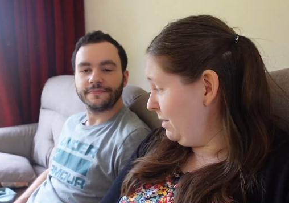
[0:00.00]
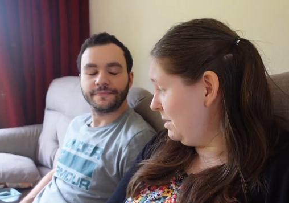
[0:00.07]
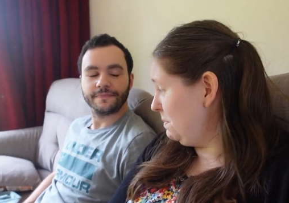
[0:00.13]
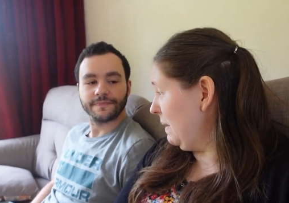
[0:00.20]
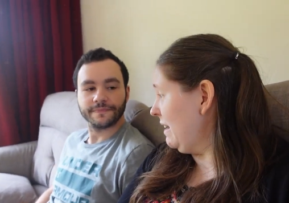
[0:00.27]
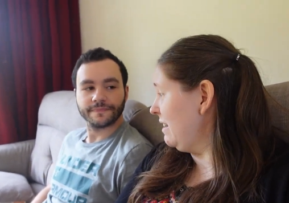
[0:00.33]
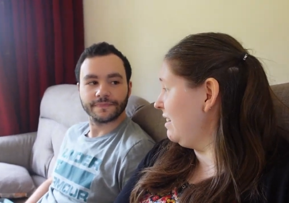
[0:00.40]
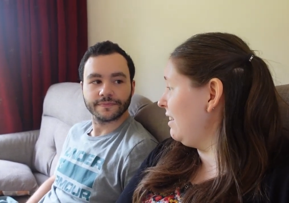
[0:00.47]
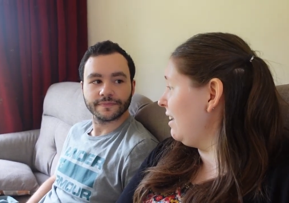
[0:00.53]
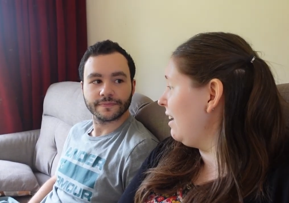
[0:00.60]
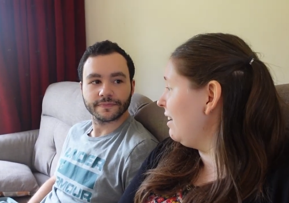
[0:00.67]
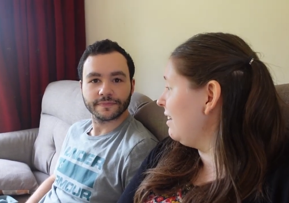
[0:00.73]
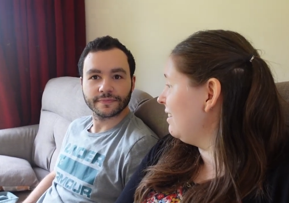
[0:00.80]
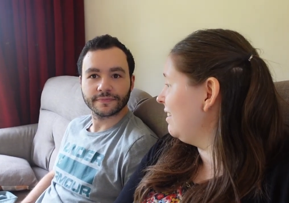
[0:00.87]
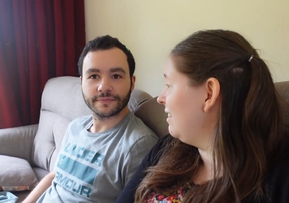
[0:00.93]
Speaker 1: are we spending
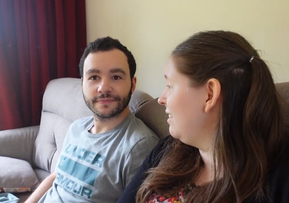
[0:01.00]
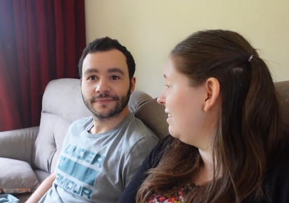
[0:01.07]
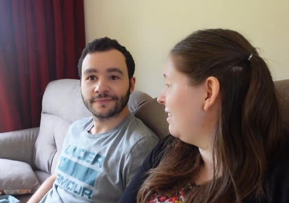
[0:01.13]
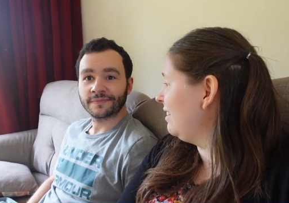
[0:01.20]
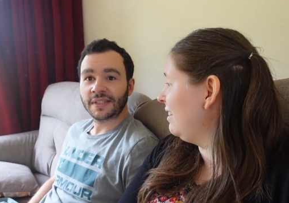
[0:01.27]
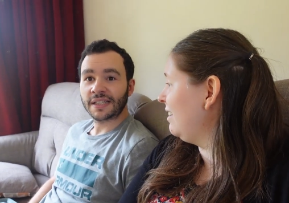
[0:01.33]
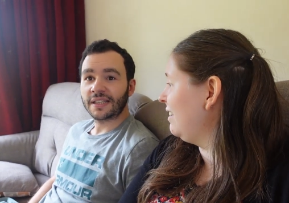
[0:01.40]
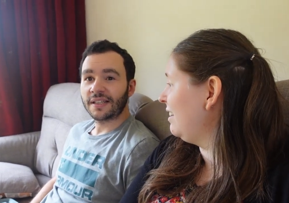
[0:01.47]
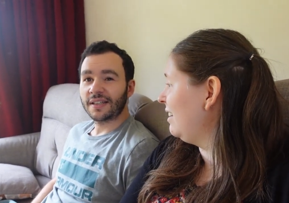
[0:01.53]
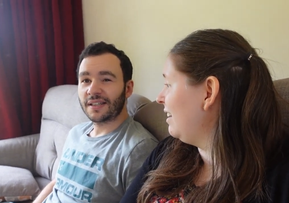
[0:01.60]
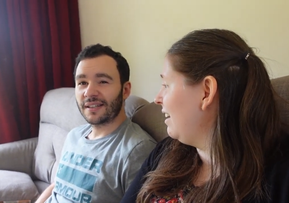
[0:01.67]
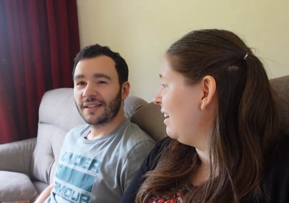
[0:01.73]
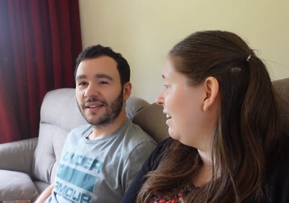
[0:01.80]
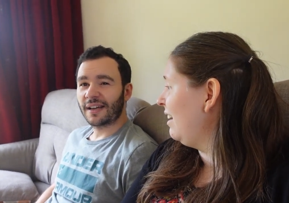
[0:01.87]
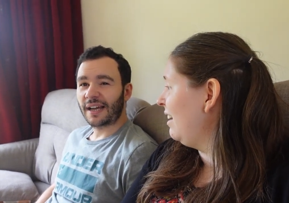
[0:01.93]
that?
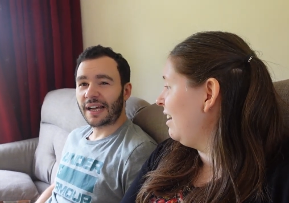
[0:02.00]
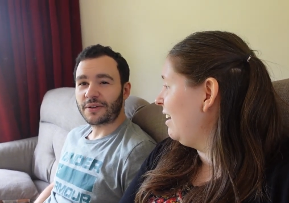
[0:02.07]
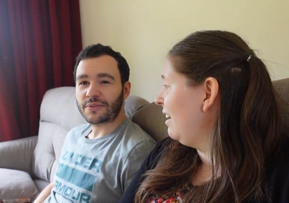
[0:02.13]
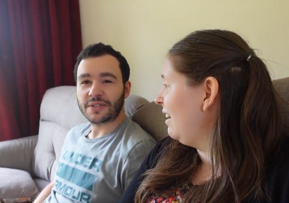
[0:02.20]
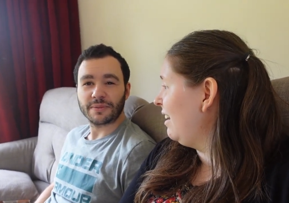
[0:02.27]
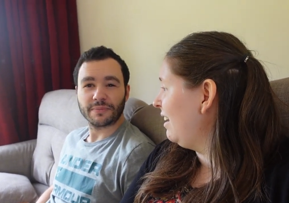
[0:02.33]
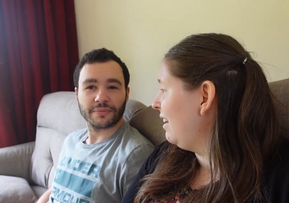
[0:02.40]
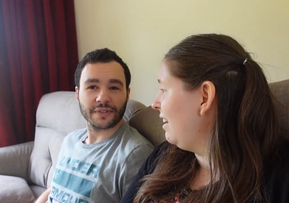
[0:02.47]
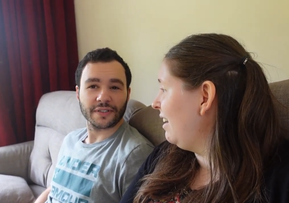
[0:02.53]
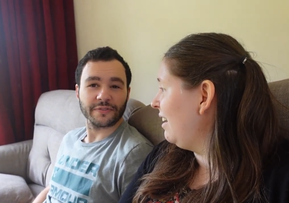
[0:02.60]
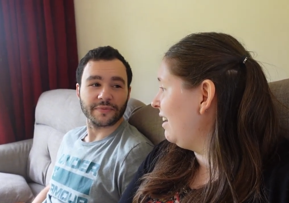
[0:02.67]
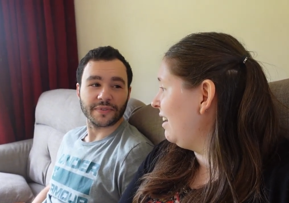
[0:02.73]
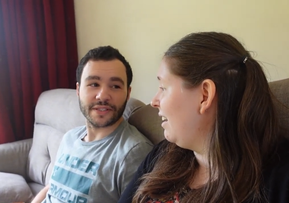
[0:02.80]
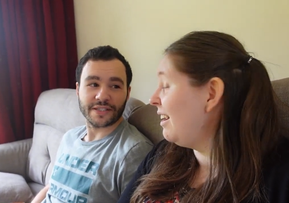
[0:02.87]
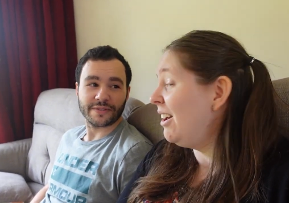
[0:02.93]
House
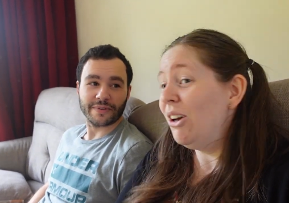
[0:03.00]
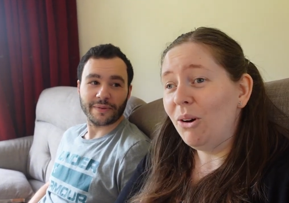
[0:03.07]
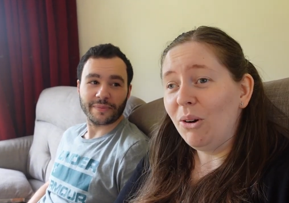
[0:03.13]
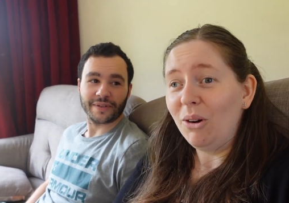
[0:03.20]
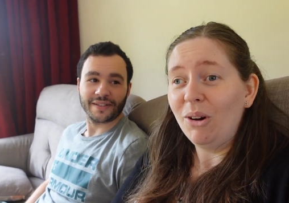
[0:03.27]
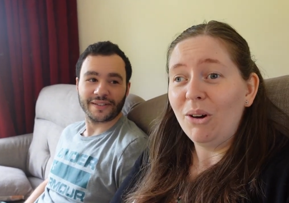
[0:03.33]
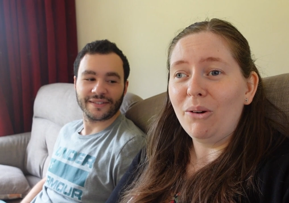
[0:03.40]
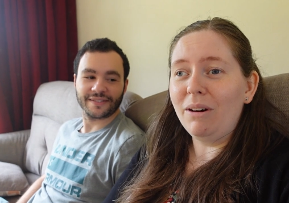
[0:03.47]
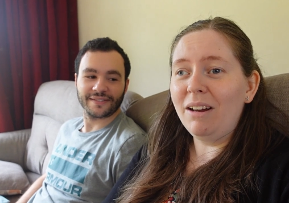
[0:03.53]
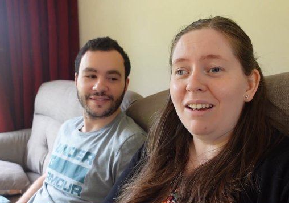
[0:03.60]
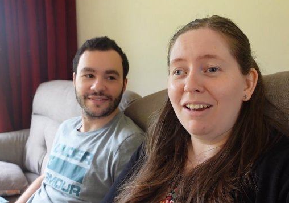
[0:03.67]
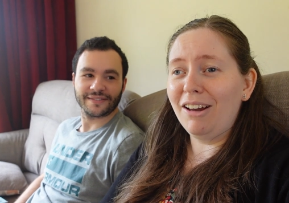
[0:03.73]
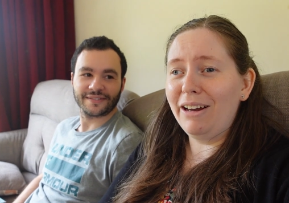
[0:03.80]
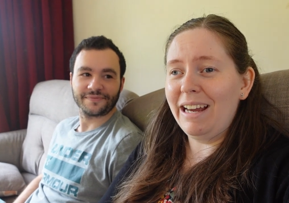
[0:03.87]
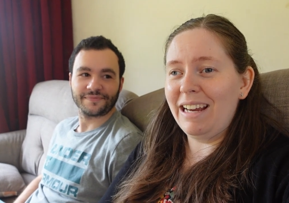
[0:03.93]
improvements, maybe. We're
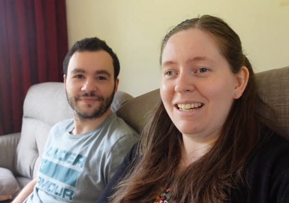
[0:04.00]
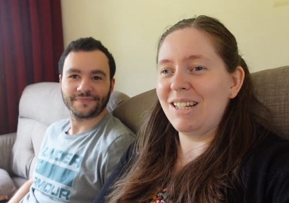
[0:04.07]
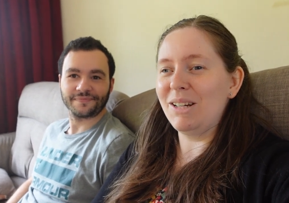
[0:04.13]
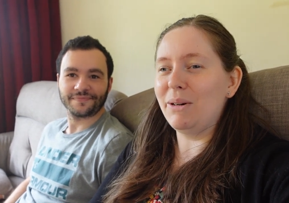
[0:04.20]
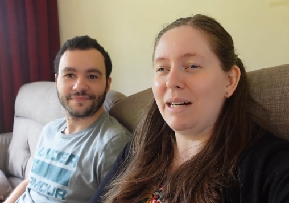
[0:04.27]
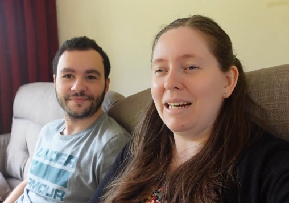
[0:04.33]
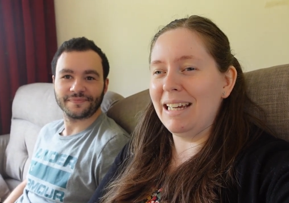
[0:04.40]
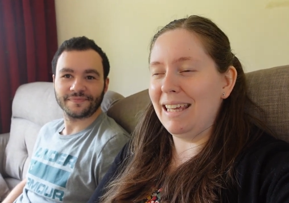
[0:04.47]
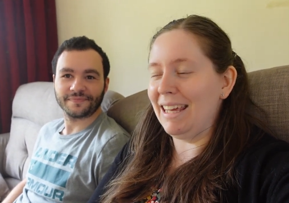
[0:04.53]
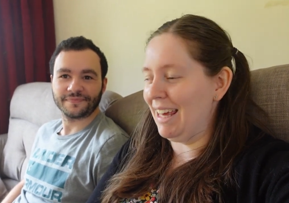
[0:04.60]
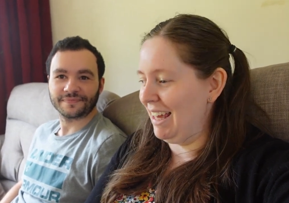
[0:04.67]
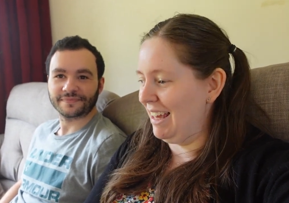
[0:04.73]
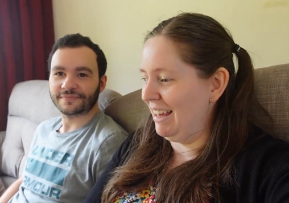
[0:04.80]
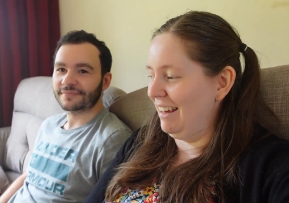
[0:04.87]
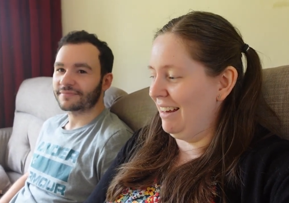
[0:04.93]
going to
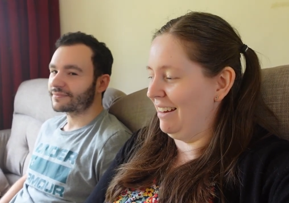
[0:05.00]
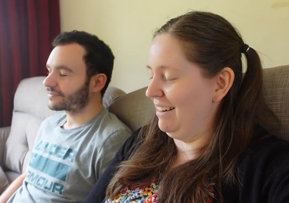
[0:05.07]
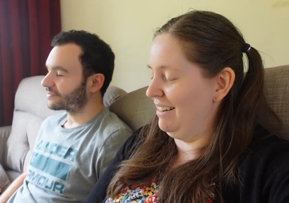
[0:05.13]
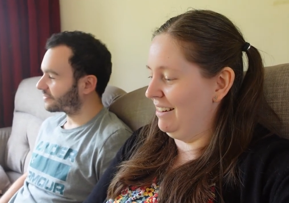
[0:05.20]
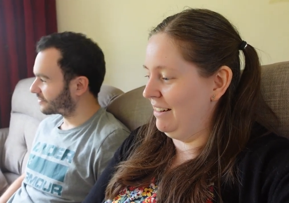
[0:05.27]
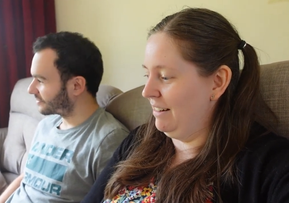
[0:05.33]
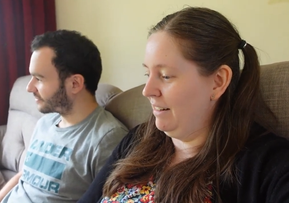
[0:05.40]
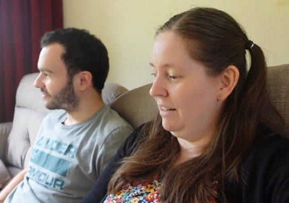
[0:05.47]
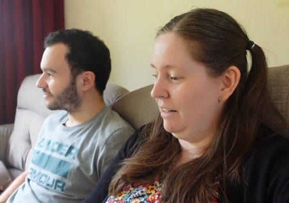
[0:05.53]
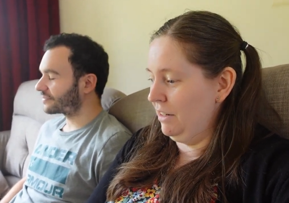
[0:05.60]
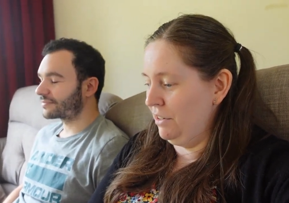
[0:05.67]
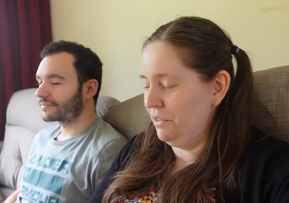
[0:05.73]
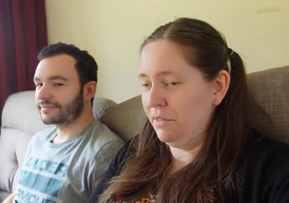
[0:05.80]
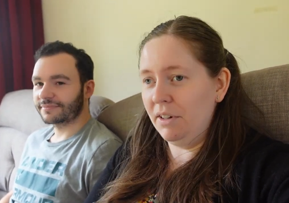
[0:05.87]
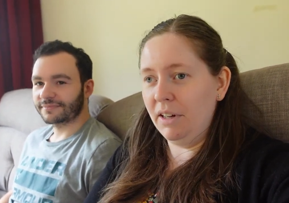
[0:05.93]
IKEA.
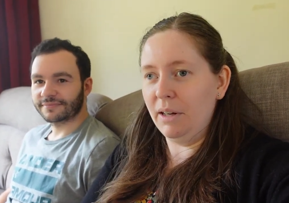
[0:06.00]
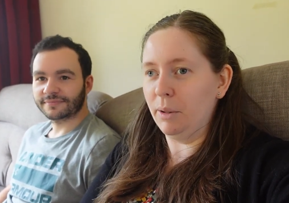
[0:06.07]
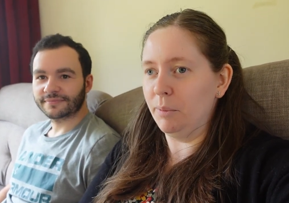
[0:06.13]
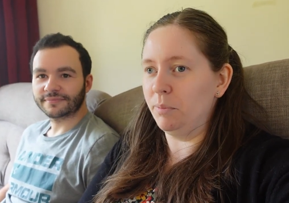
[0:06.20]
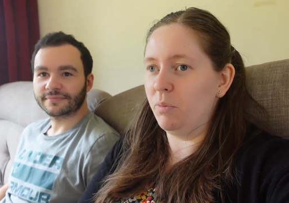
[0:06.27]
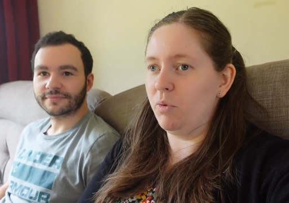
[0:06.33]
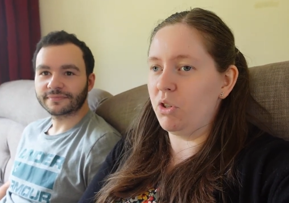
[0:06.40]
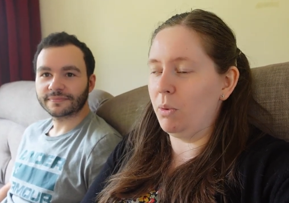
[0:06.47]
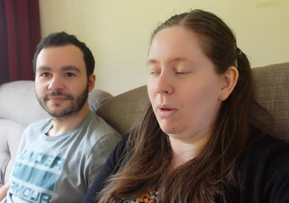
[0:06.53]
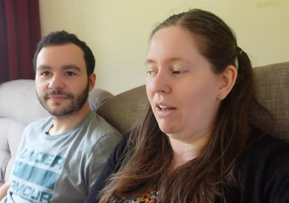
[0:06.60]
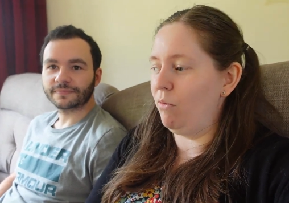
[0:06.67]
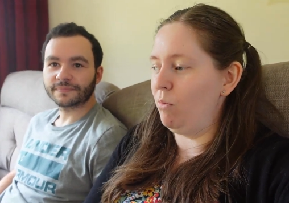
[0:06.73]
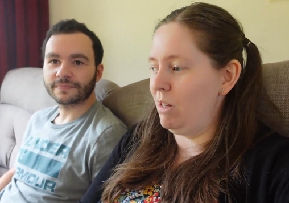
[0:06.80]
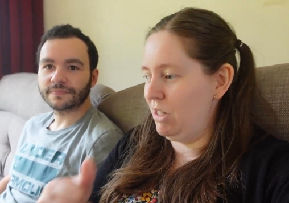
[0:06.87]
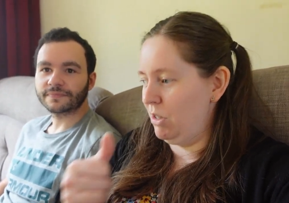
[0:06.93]
Um, so we
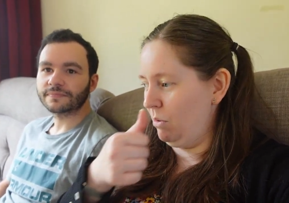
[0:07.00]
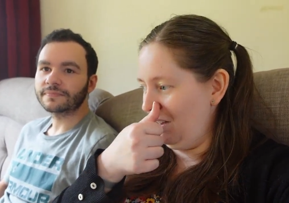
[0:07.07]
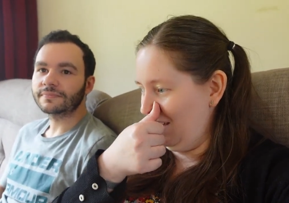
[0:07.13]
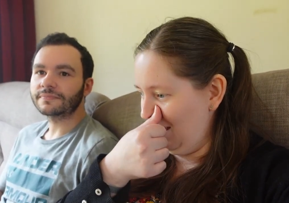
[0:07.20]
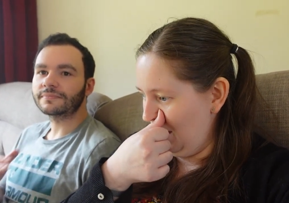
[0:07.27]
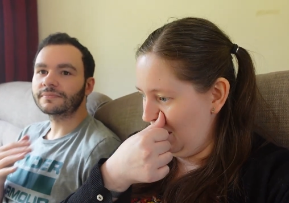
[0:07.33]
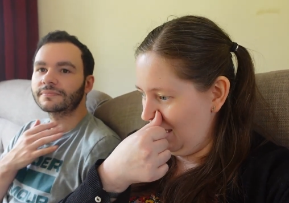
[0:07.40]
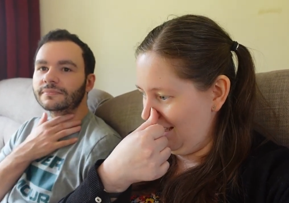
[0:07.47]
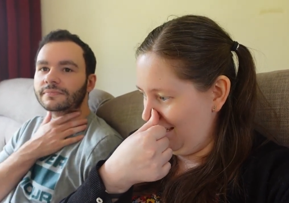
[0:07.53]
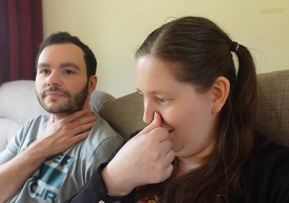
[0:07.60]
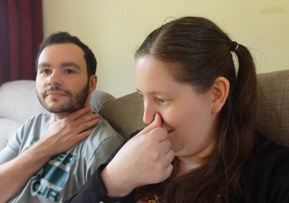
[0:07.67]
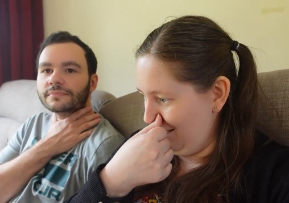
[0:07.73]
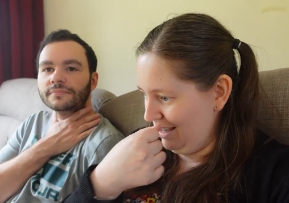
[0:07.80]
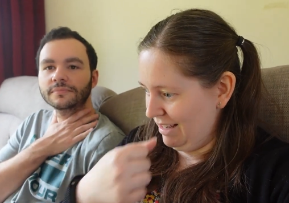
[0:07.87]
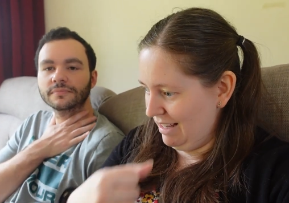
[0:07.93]
haven't been to
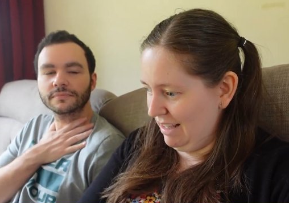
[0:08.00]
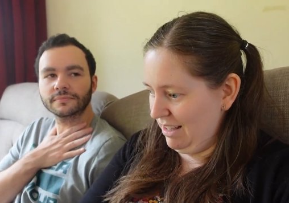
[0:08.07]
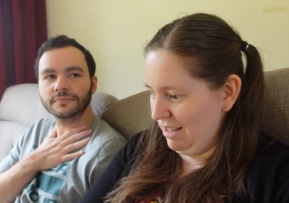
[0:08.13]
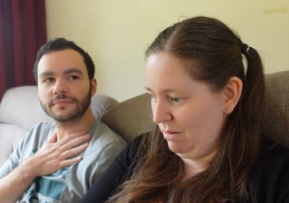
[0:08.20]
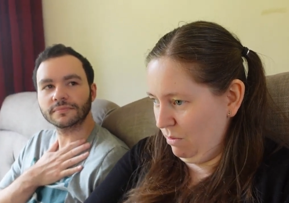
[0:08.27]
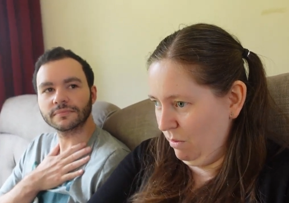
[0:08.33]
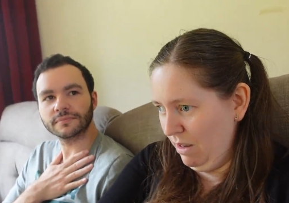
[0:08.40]
IKEA since